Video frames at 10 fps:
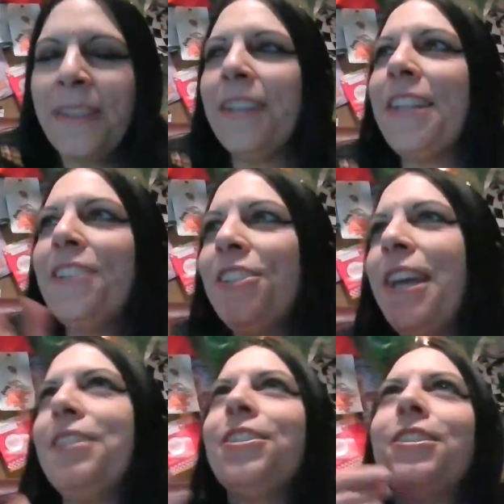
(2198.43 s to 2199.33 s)
There's actually,
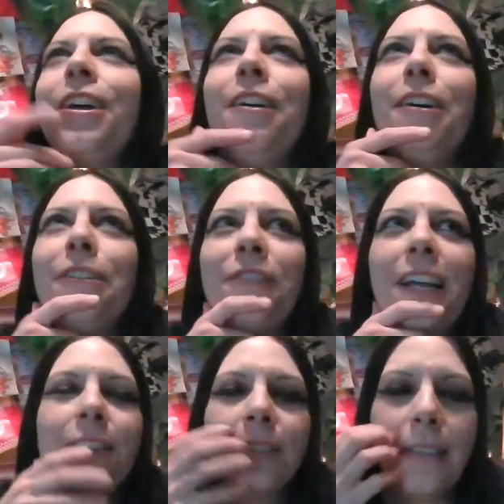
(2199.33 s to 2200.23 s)
I just saw a
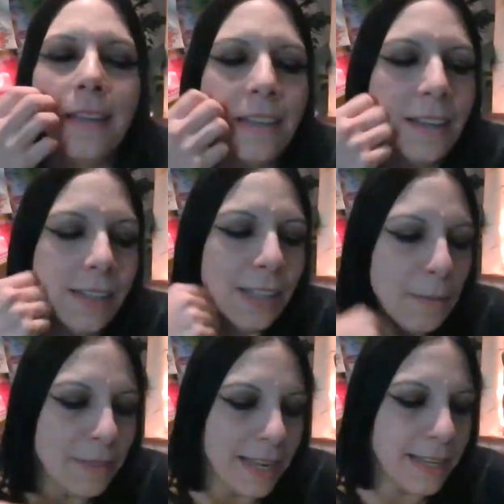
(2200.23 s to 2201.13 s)
flyer. There's a
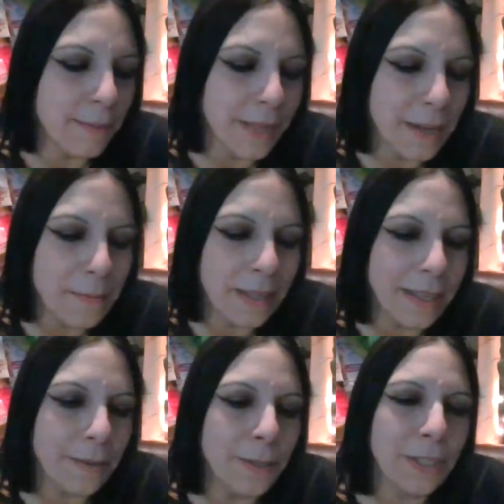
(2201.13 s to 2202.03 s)
club night coming up at
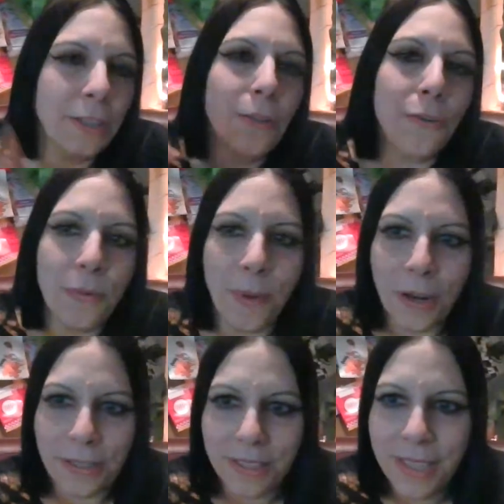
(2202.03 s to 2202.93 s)
like one of the local
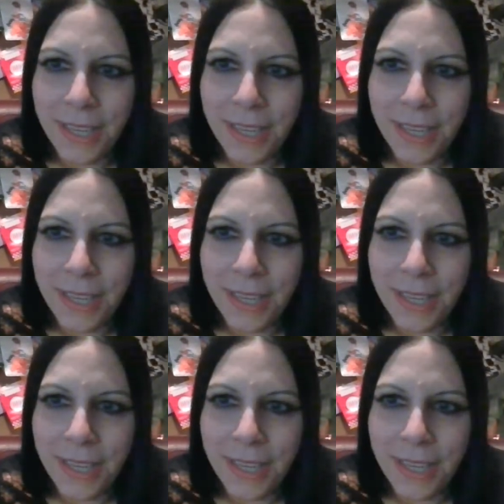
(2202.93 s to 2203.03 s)
bars